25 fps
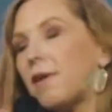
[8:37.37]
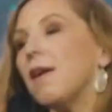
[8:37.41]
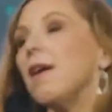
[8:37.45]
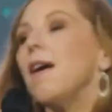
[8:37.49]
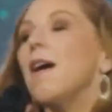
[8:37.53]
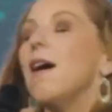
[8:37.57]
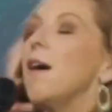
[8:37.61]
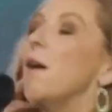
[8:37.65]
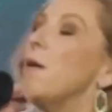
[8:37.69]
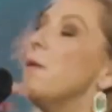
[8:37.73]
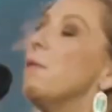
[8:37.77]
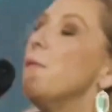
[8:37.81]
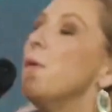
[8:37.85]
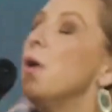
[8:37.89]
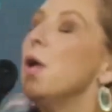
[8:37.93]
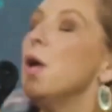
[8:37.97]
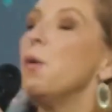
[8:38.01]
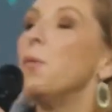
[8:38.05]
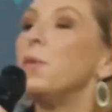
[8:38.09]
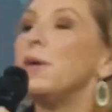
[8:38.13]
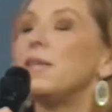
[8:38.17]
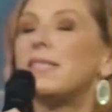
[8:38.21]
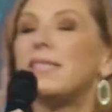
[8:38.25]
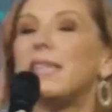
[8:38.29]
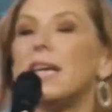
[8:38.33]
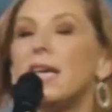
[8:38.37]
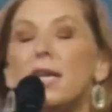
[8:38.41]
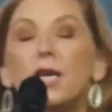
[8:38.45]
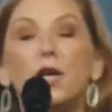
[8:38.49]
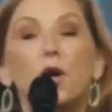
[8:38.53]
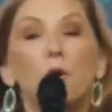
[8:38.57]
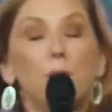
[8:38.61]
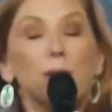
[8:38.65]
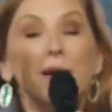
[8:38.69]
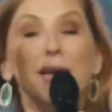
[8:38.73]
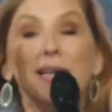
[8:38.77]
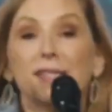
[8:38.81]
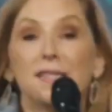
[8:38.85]
uh, we see, you know,
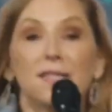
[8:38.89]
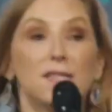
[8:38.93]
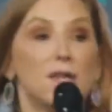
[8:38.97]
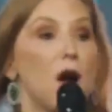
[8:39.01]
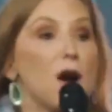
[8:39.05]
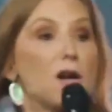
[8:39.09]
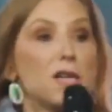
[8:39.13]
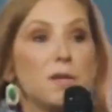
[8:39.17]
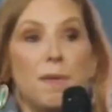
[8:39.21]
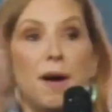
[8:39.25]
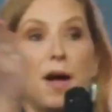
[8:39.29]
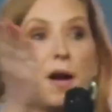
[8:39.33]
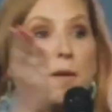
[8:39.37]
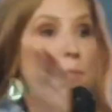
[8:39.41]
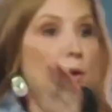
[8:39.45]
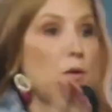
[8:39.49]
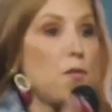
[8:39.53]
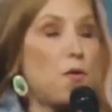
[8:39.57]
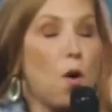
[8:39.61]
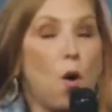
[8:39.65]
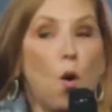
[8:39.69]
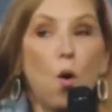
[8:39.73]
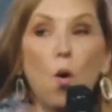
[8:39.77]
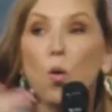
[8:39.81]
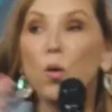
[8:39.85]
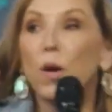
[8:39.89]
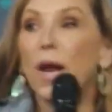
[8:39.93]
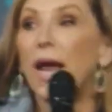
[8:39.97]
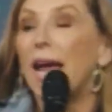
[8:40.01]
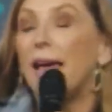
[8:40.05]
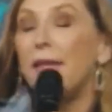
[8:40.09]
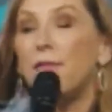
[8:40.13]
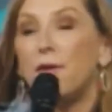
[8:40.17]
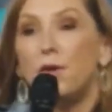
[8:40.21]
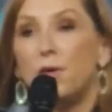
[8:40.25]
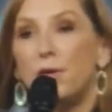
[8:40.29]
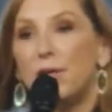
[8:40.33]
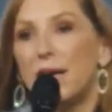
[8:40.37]
peace is talked about in both the Old
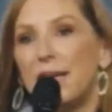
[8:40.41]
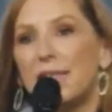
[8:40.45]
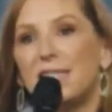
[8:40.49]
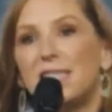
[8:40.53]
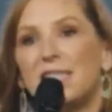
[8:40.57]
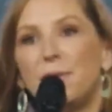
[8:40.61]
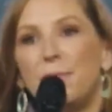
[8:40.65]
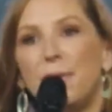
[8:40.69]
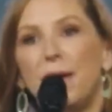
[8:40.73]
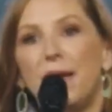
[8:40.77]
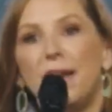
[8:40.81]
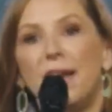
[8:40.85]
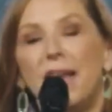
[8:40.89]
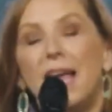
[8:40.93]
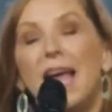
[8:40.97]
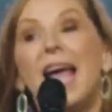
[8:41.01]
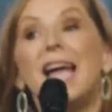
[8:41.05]
and the New Testament.